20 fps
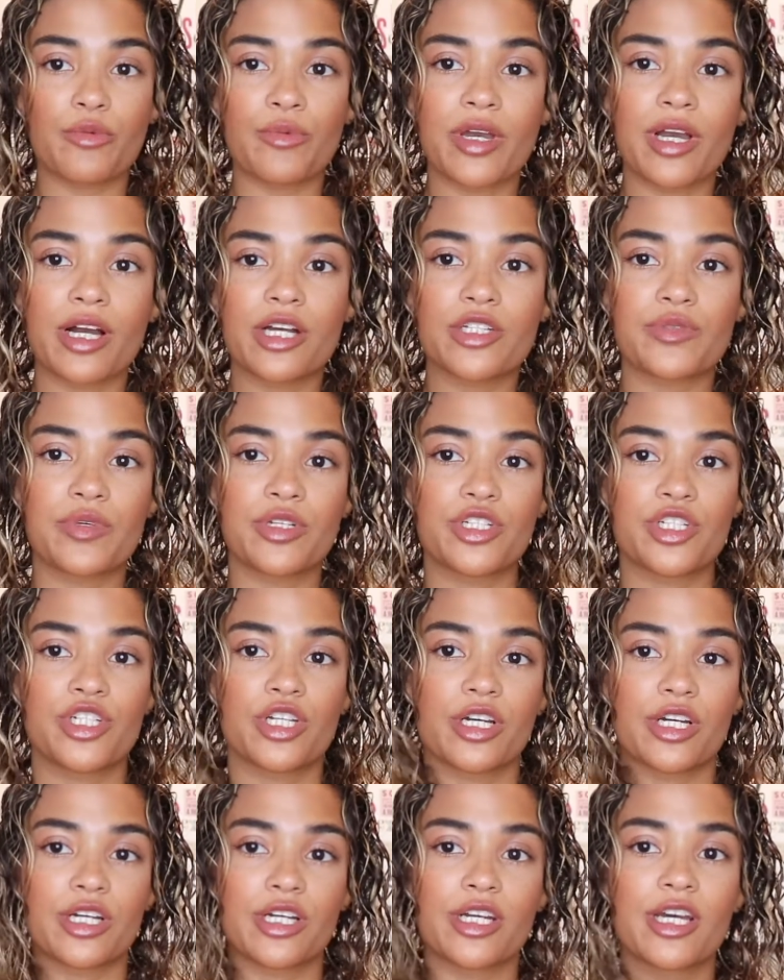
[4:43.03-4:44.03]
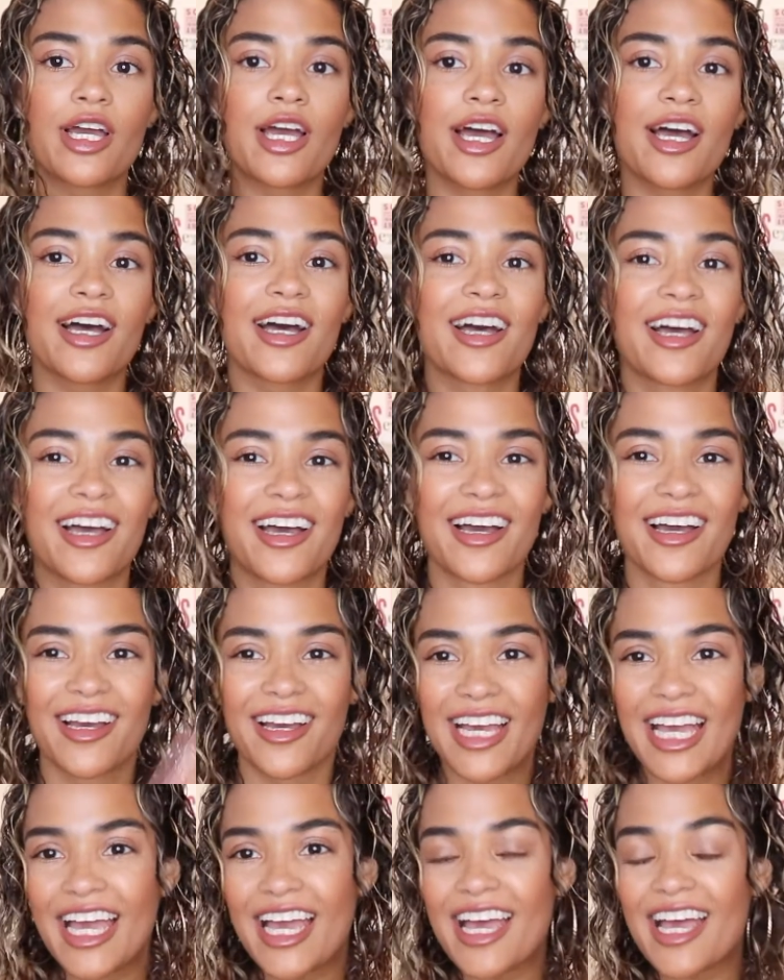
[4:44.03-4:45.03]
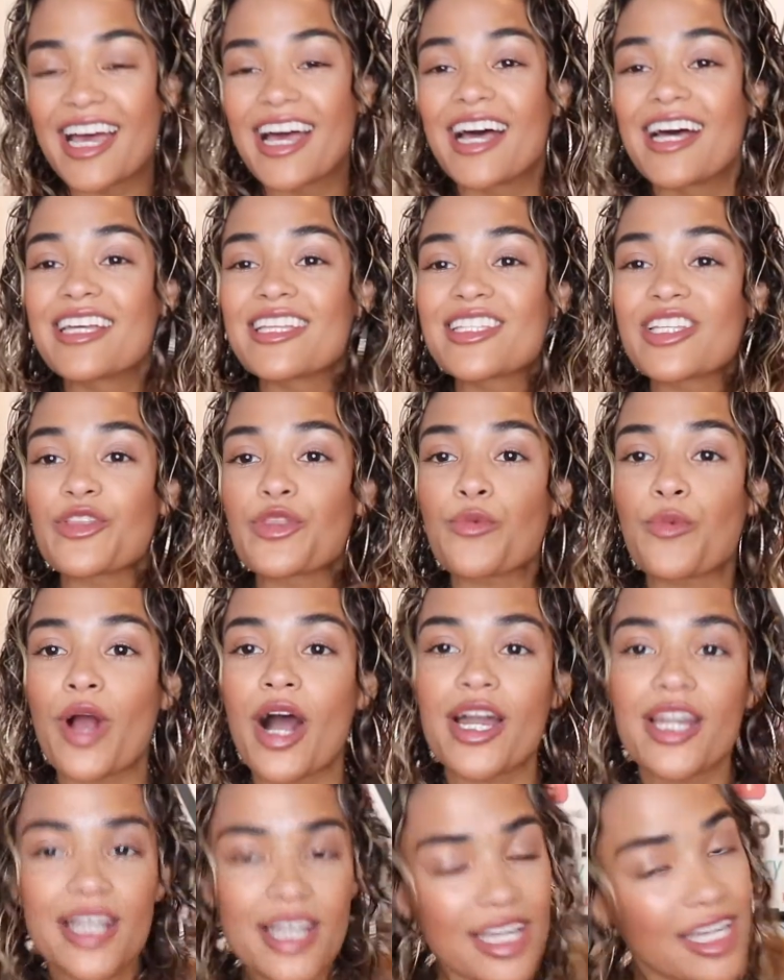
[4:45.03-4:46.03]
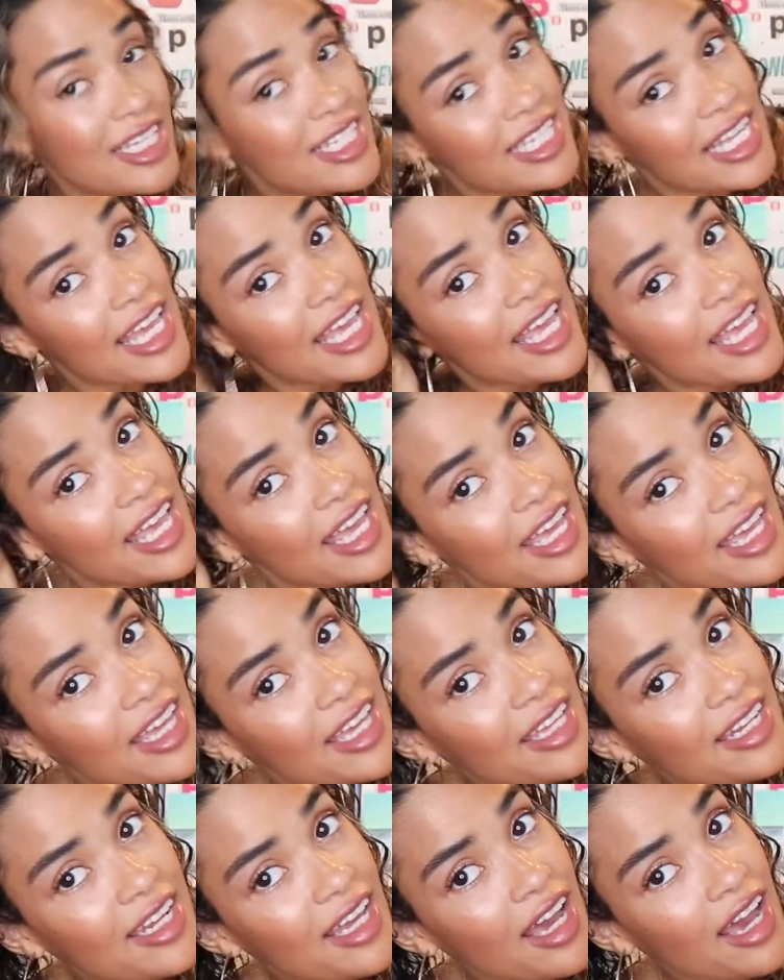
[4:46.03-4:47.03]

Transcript: Oh my gosh, my shirt. So the product is in.